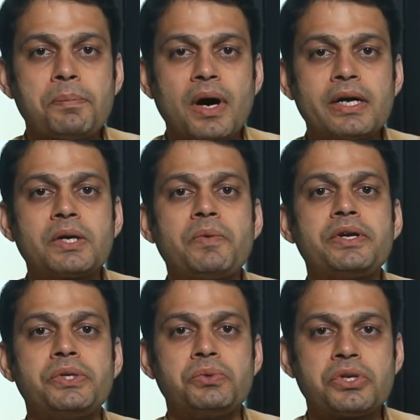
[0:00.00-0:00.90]
adequate
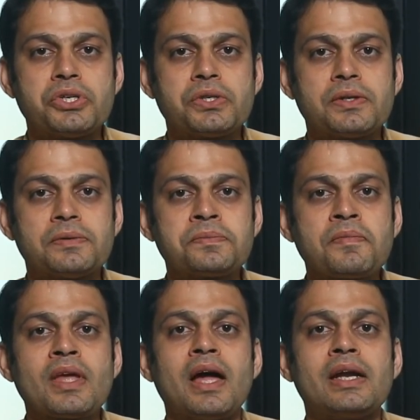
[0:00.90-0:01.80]

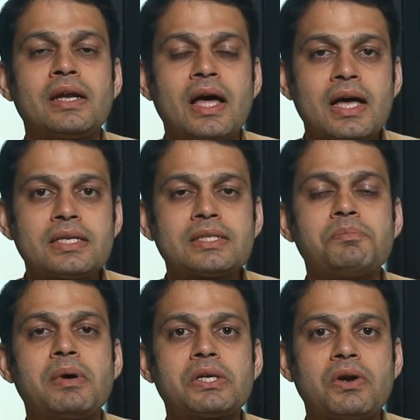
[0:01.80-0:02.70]
nutrition. And last
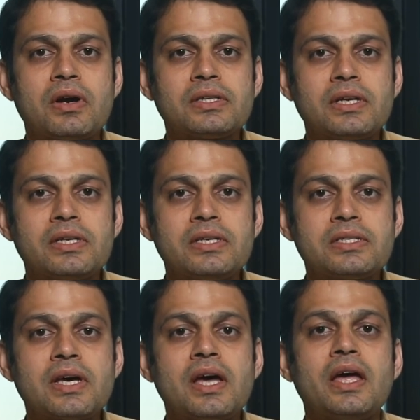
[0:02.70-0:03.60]
but not the
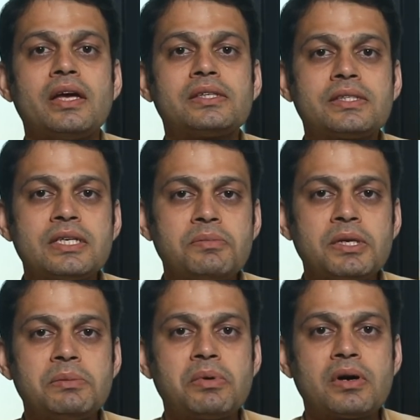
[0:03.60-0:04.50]
least, extremely
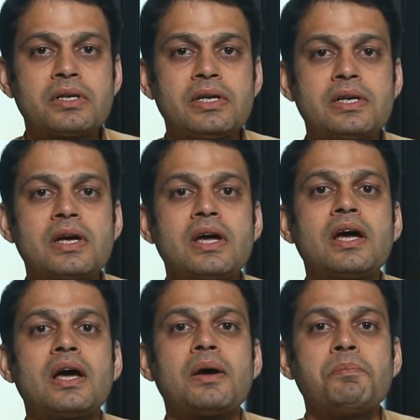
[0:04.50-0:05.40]
important,
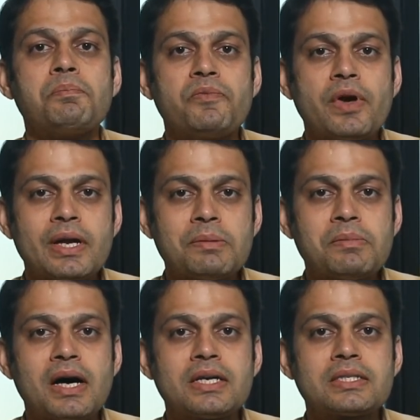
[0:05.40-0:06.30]
wear a
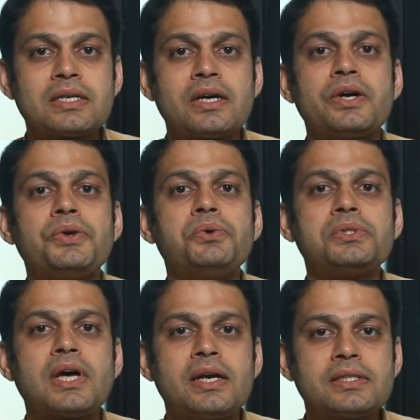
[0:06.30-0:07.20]
mask,
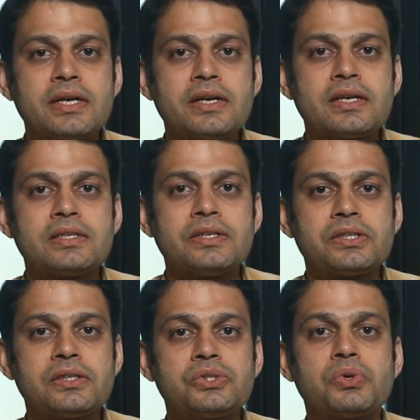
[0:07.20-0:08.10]
use hand
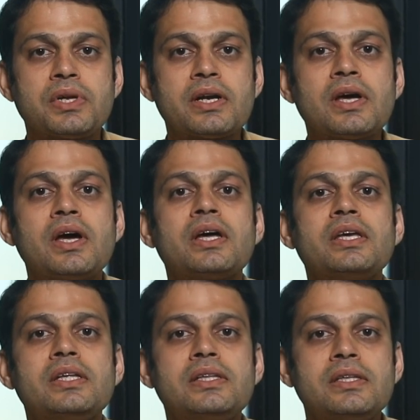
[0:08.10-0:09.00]
sanitization, so that
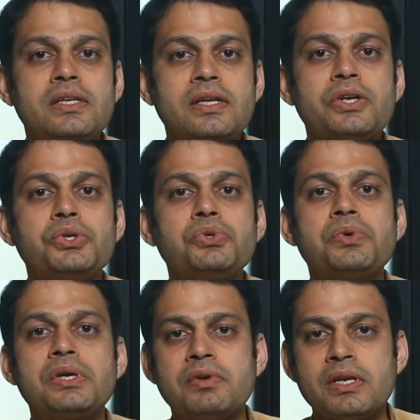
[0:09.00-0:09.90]
either you
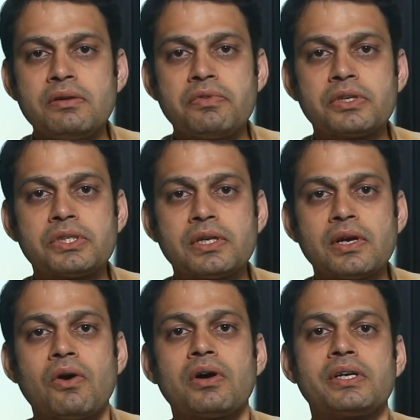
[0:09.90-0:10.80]
give an
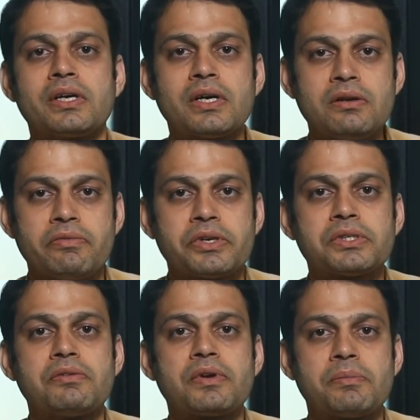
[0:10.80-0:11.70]
infection or take an
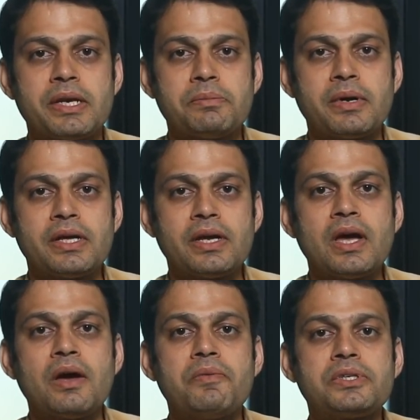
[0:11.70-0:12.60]
infection from anybody,
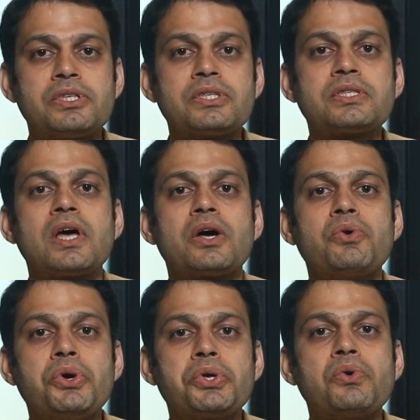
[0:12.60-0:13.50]
which is
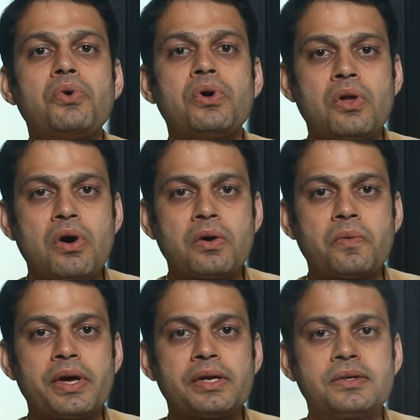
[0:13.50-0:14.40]
going to go a long way.